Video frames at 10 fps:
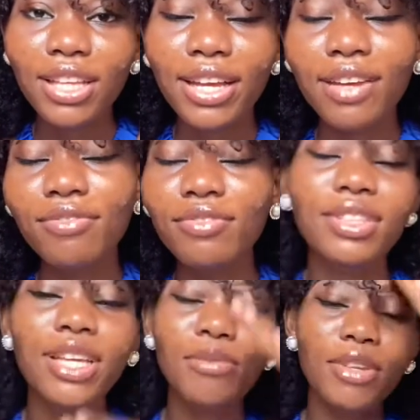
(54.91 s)
I have
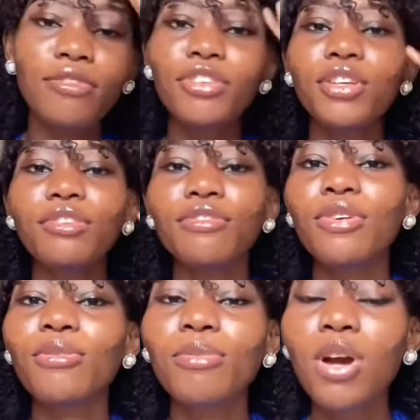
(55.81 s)
them in video
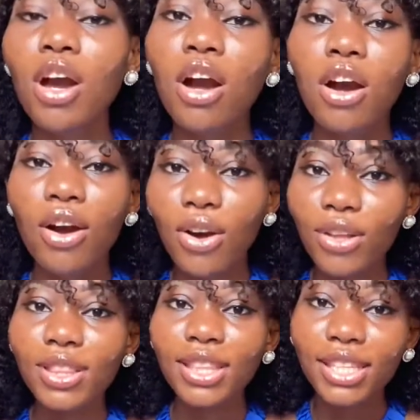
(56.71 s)
form
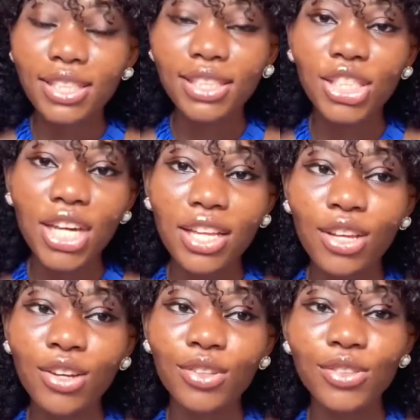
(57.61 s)
on this
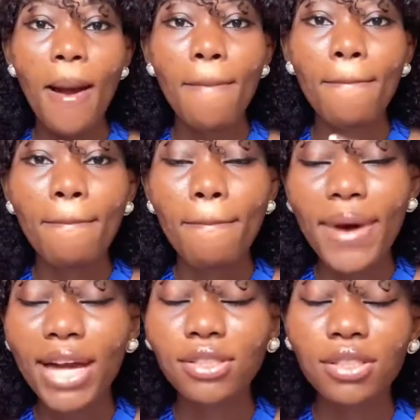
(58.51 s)
channel
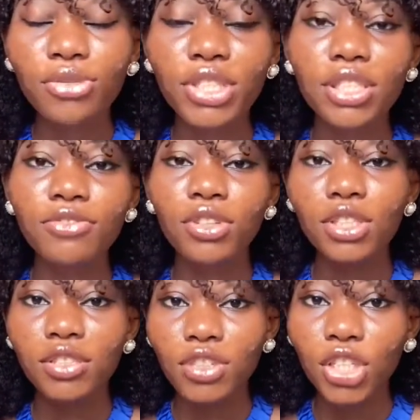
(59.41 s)
back to the reason for
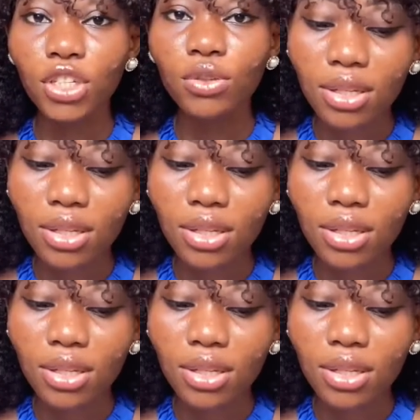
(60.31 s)
this video